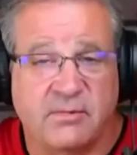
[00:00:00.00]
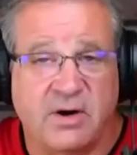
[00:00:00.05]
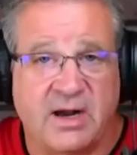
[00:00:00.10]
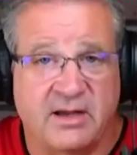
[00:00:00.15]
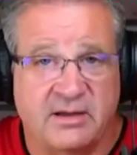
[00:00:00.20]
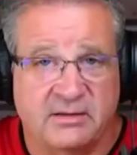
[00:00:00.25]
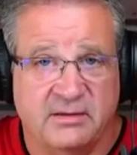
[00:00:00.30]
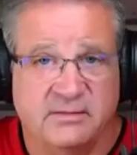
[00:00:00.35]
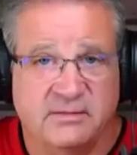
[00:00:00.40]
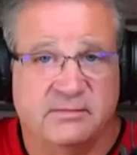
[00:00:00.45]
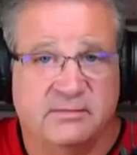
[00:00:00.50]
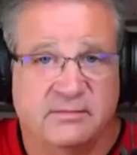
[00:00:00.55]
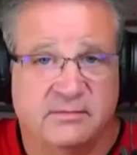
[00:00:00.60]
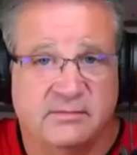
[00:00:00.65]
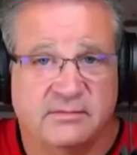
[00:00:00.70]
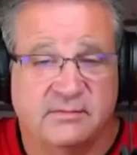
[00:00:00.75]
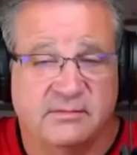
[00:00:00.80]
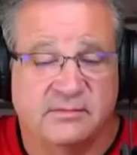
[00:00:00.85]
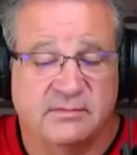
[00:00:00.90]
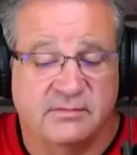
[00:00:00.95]
Right.
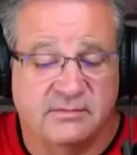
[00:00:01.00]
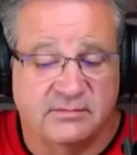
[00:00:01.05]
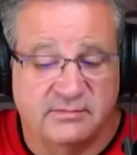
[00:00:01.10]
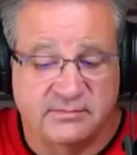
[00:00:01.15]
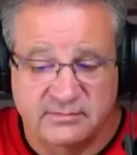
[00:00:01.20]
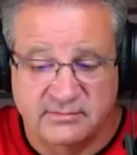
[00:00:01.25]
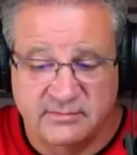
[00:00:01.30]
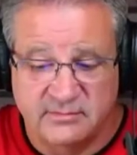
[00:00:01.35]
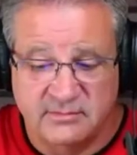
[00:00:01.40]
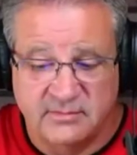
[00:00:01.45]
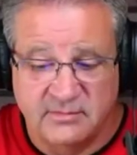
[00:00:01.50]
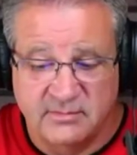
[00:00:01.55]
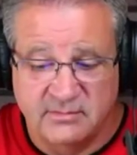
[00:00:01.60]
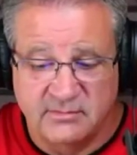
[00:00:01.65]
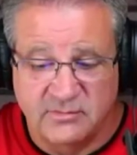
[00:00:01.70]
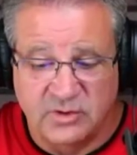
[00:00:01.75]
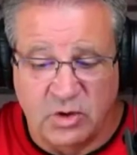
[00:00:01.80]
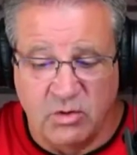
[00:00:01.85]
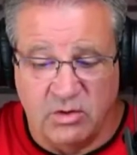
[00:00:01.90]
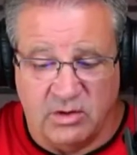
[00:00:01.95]

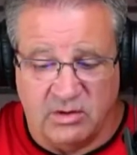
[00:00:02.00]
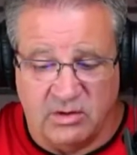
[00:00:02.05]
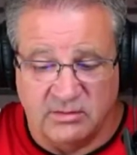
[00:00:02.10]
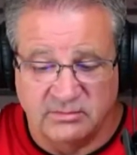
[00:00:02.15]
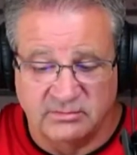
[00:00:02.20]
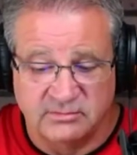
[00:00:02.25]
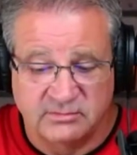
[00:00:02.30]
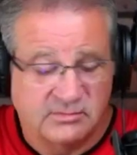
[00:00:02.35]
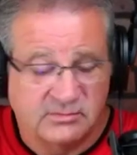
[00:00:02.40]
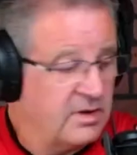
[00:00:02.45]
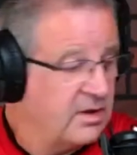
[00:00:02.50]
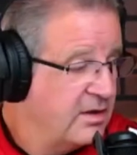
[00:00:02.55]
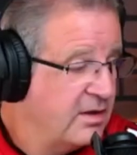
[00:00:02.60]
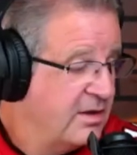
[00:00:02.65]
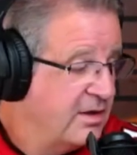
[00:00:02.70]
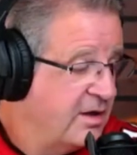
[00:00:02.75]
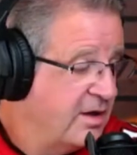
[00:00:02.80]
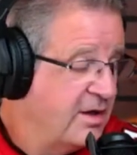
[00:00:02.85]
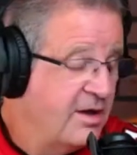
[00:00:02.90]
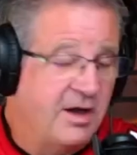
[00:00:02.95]
Cool.
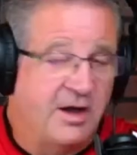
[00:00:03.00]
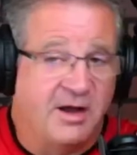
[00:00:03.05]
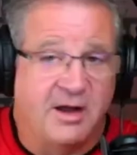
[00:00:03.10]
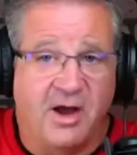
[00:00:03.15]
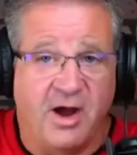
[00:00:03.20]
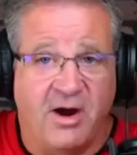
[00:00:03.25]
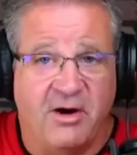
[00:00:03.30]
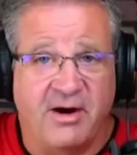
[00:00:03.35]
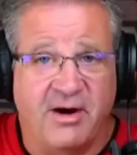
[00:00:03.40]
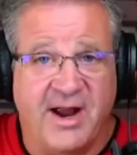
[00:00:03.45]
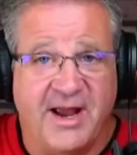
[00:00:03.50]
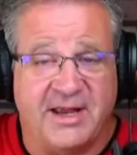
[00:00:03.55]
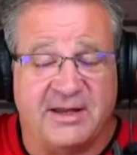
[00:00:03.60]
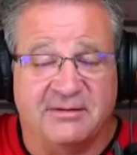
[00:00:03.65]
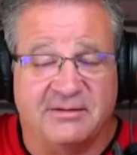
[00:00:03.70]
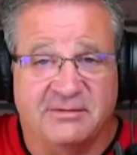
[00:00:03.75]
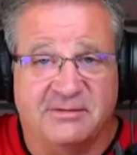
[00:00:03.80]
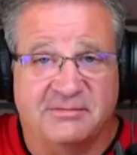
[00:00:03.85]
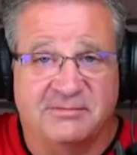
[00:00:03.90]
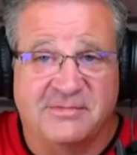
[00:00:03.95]
All right.
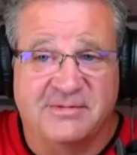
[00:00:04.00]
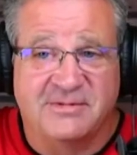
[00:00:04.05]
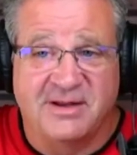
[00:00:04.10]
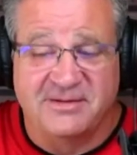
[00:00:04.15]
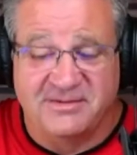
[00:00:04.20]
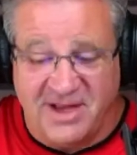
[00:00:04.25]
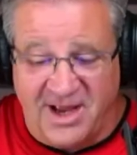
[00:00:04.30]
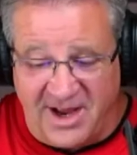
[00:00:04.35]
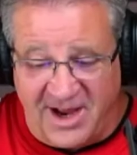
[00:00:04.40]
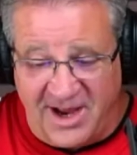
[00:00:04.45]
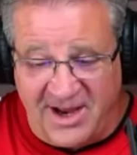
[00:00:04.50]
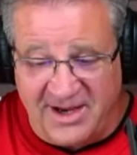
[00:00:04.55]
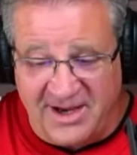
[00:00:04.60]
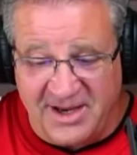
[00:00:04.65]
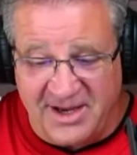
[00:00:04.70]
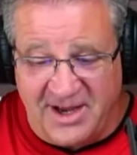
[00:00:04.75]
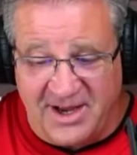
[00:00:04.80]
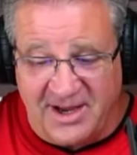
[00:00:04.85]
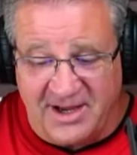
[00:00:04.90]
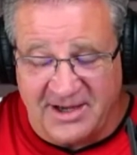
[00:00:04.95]

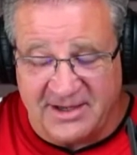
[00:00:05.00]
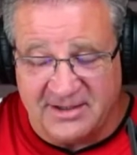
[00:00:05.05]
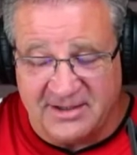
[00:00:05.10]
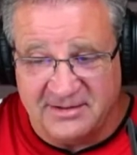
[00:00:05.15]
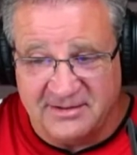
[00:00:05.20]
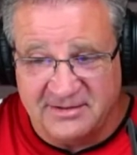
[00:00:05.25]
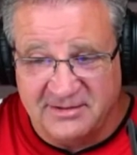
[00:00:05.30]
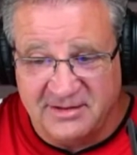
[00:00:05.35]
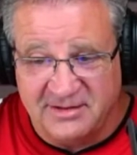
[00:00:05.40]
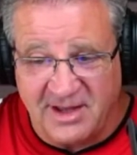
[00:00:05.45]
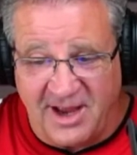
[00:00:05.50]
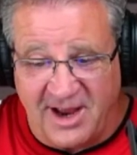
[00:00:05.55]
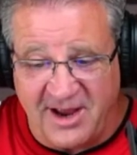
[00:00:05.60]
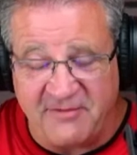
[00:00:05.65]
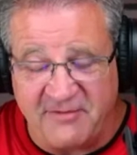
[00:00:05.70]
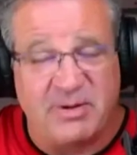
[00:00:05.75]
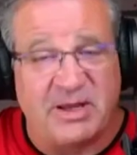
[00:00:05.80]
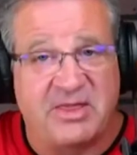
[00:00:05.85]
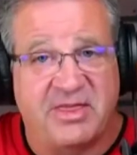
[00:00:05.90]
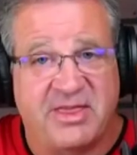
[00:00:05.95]

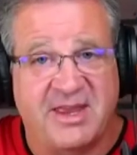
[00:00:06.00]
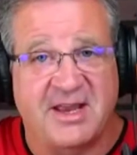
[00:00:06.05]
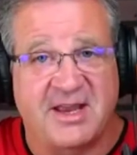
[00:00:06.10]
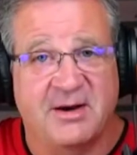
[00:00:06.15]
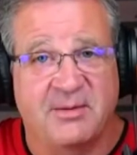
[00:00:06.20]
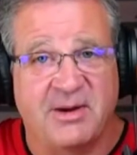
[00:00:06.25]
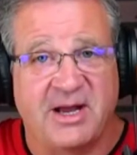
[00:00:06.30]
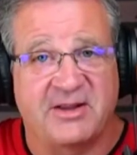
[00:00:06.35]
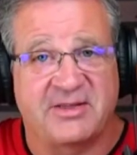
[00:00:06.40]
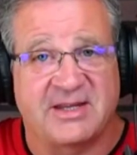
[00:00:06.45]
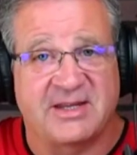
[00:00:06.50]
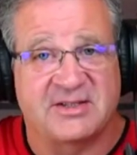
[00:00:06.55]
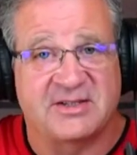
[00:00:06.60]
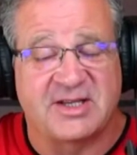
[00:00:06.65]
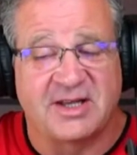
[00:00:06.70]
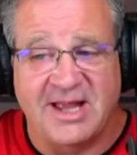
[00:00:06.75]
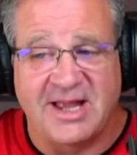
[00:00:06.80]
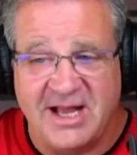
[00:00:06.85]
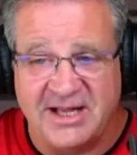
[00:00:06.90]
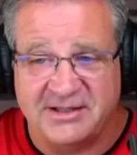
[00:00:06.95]
I've been thinking about this a
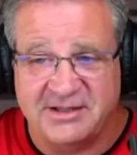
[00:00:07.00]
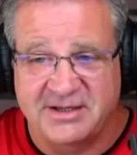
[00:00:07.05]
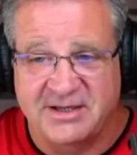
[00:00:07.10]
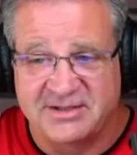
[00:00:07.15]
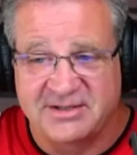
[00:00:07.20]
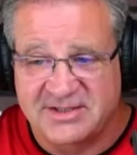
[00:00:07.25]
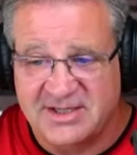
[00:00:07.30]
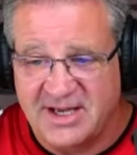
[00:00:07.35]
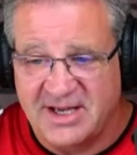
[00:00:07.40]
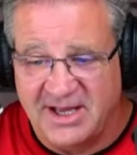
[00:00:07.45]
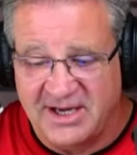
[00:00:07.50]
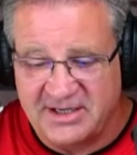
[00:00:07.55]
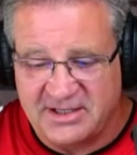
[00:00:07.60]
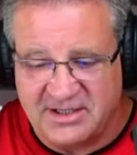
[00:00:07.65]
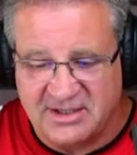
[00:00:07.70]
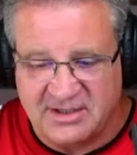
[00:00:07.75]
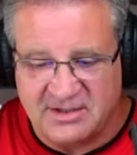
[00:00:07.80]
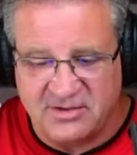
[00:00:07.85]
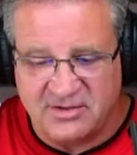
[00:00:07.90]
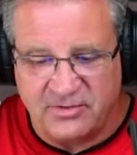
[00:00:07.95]
lot because I like
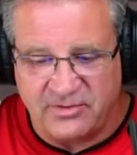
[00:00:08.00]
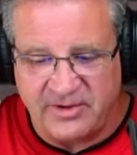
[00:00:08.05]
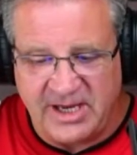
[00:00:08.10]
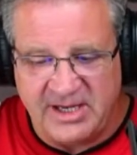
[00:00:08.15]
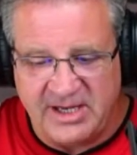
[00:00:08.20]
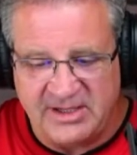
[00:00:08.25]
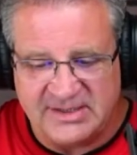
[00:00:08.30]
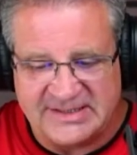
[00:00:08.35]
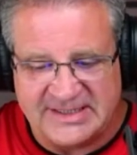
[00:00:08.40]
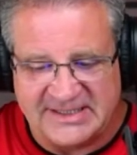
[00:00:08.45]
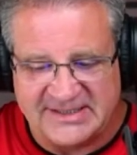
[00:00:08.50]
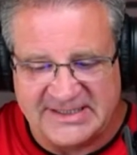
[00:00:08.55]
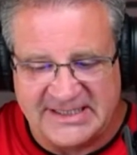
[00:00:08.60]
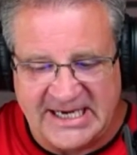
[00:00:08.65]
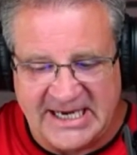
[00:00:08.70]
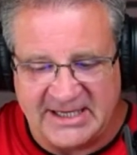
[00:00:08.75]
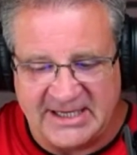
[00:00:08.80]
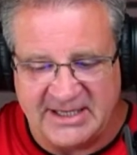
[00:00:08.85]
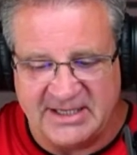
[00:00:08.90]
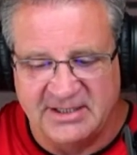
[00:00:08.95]
to create
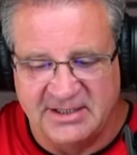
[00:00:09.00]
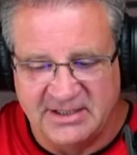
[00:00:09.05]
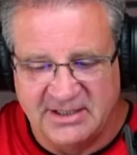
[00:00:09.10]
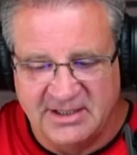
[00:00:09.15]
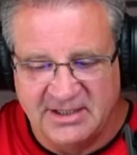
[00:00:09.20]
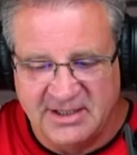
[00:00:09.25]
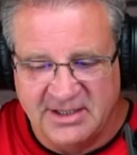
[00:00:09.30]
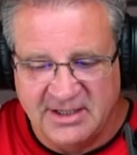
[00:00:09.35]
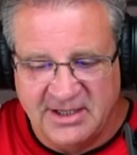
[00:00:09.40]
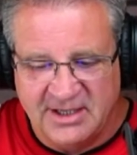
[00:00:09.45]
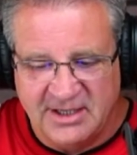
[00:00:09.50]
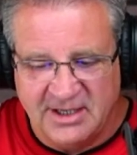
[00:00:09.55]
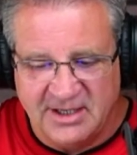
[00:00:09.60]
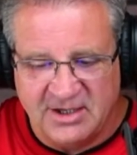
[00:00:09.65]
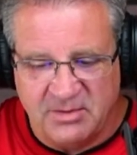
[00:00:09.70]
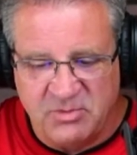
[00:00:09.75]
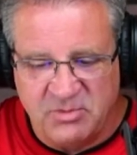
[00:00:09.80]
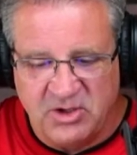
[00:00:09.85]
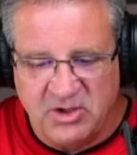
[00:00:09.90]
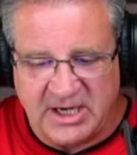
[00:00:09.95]
succinct
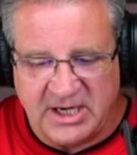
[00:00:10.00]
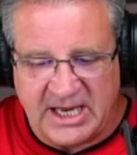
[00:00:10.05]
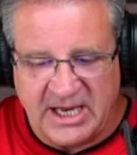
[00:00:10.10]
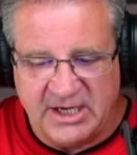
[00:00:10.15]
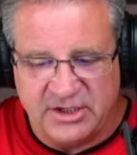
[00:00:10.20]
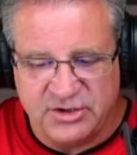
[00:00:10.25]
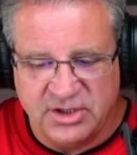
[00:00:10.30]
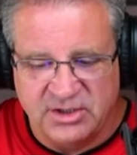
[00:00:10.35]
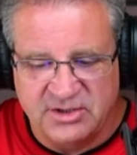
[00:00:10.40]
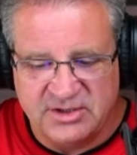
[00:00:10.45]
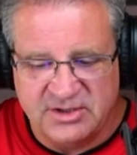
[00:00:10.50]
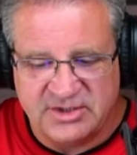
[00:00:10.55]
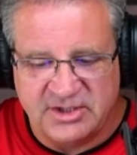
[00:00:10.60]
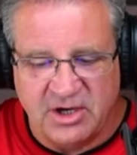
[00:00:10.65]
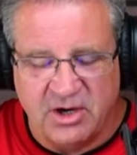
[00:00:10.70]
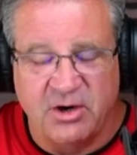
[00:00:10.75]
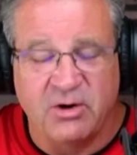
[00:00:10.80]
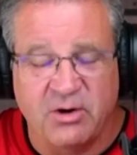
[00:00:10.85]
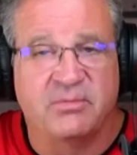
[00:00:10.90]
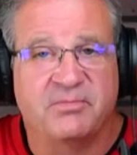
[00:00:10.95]
communication.
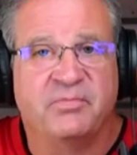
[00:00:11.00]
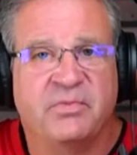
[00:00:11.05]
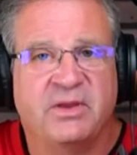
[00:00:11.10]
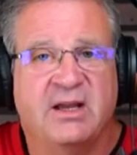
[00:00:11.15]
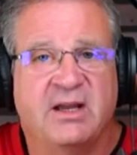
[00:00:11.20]
So